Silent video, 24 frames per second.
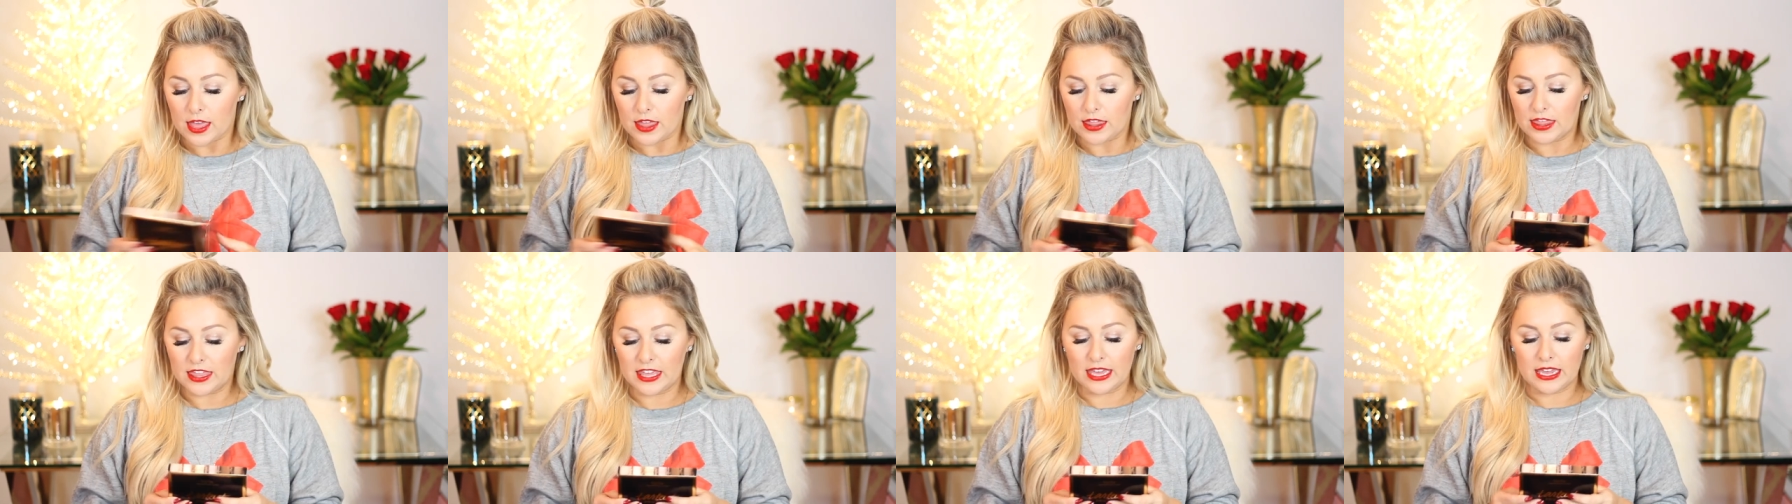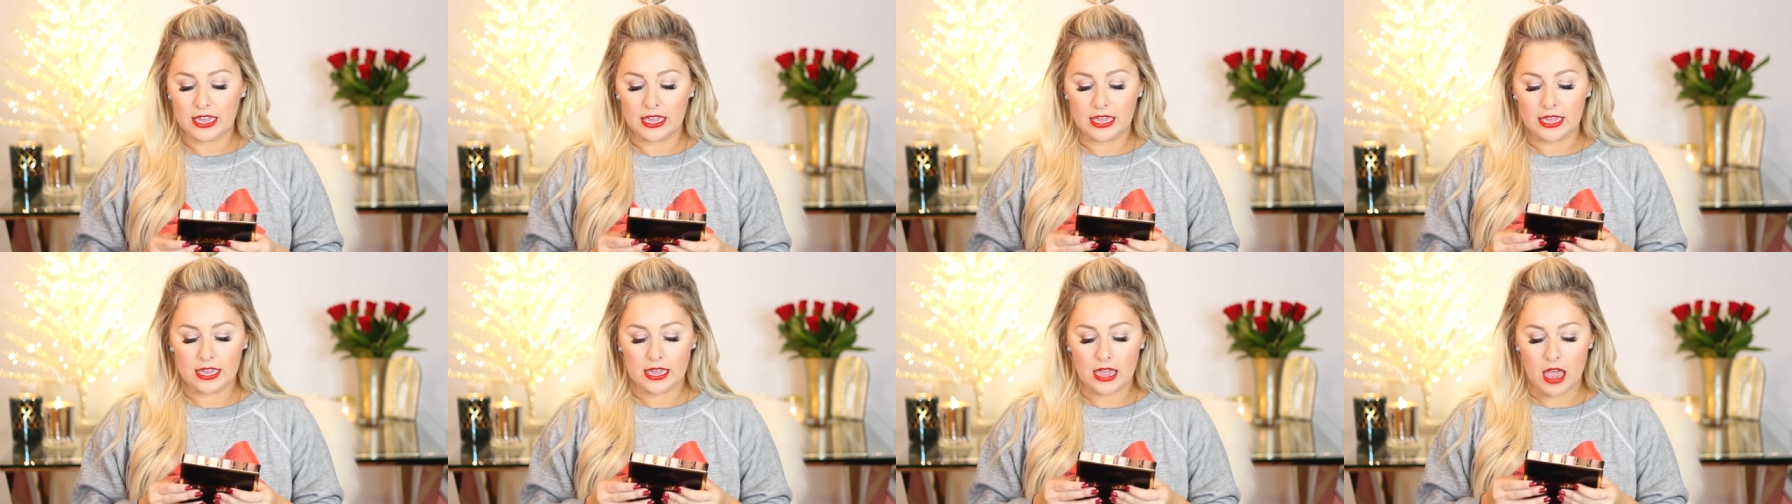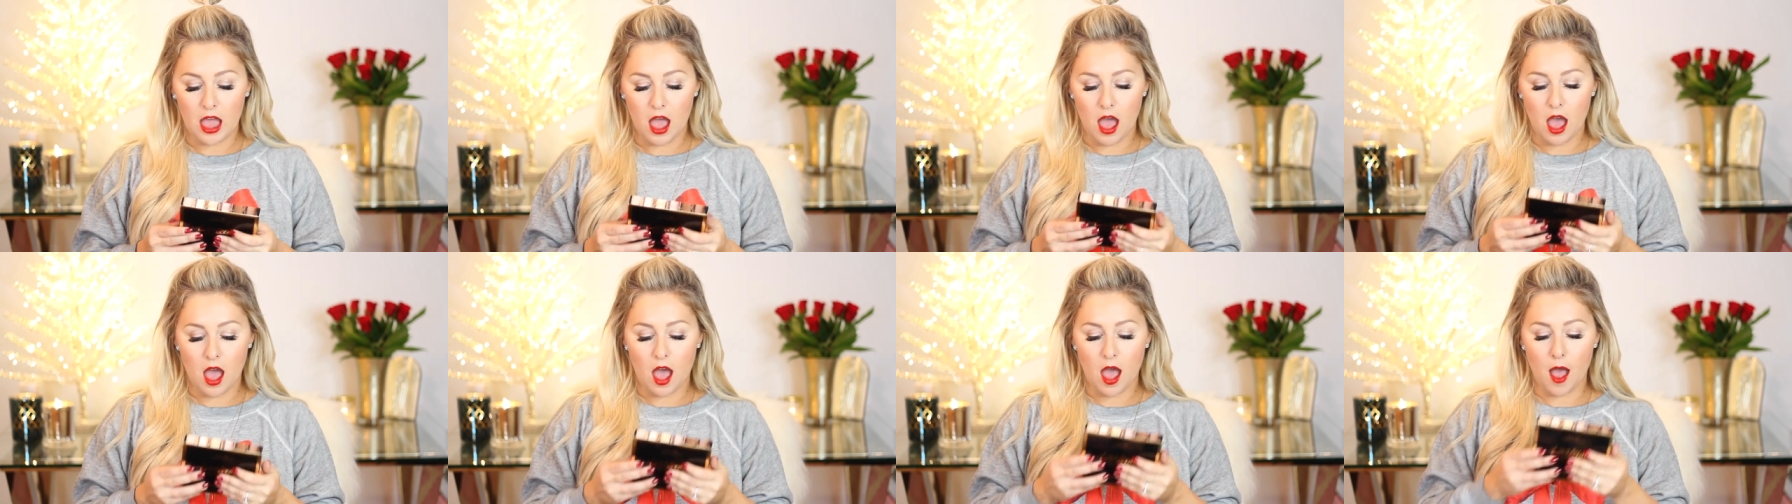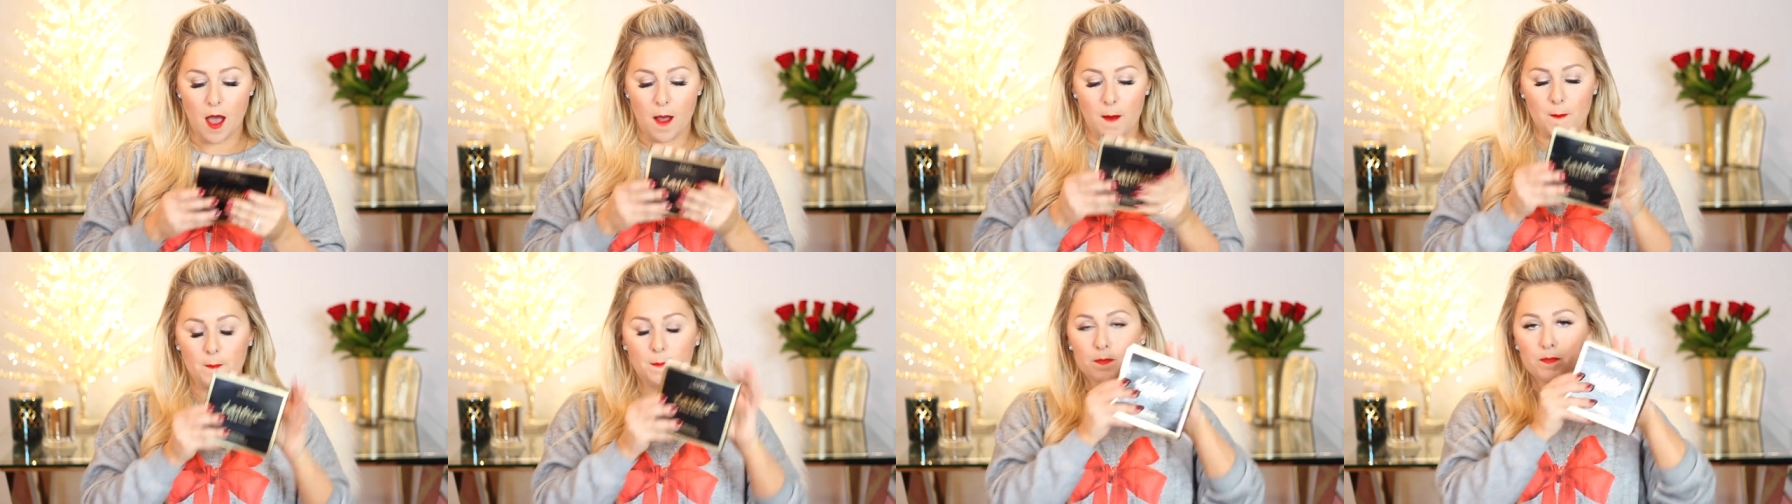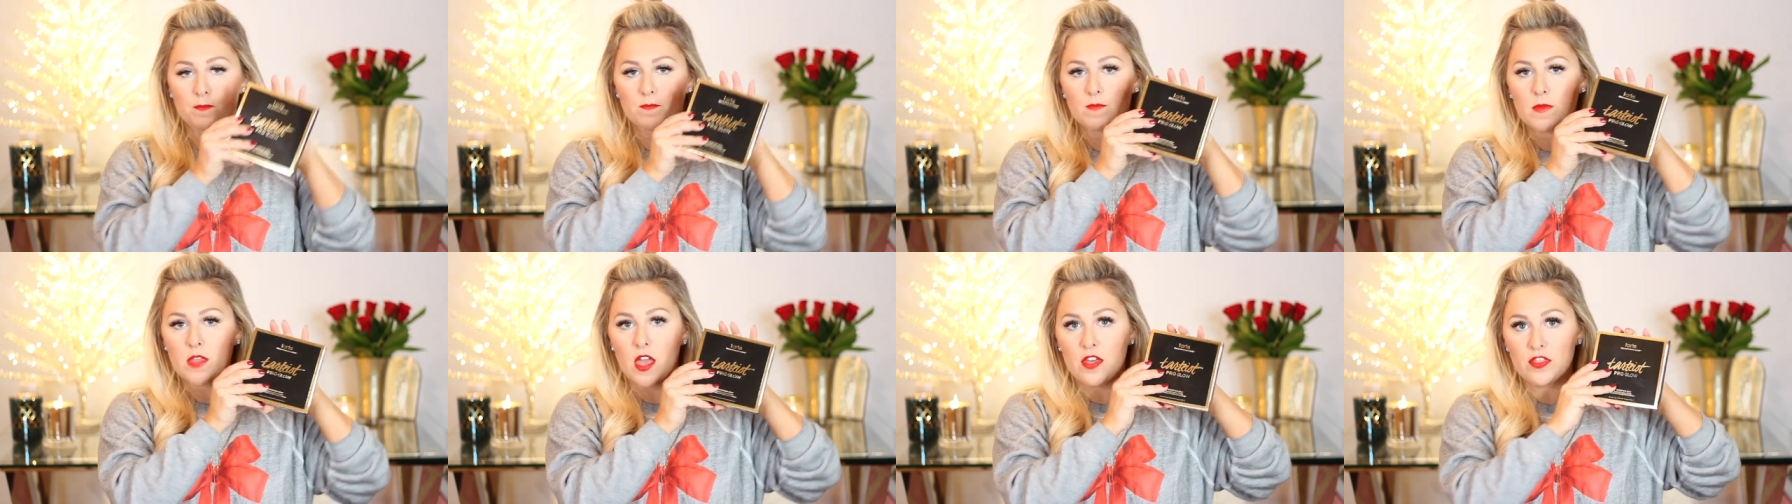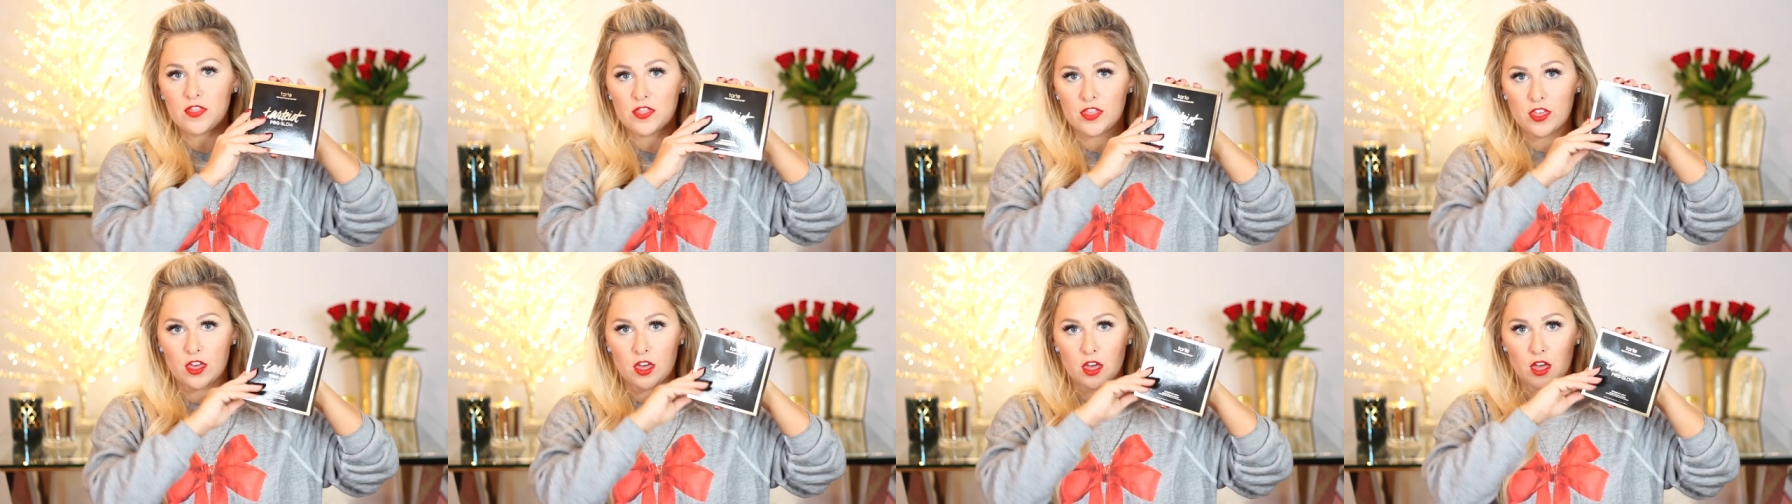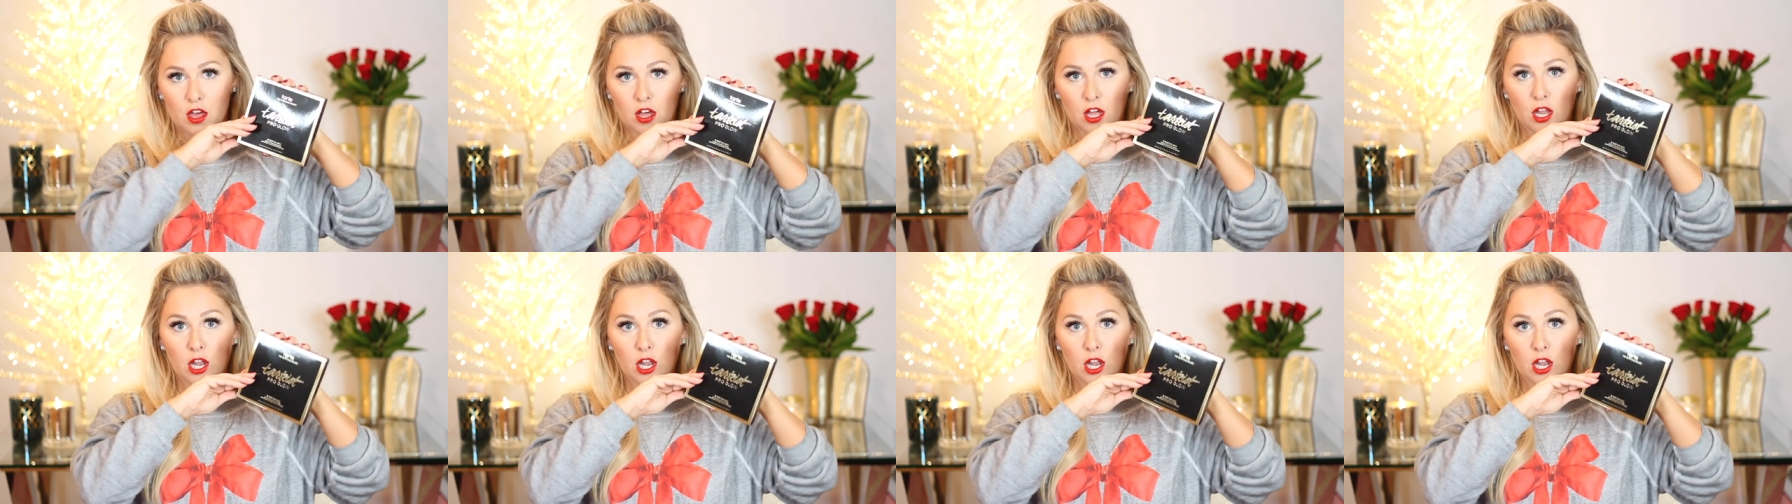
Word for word: The um, the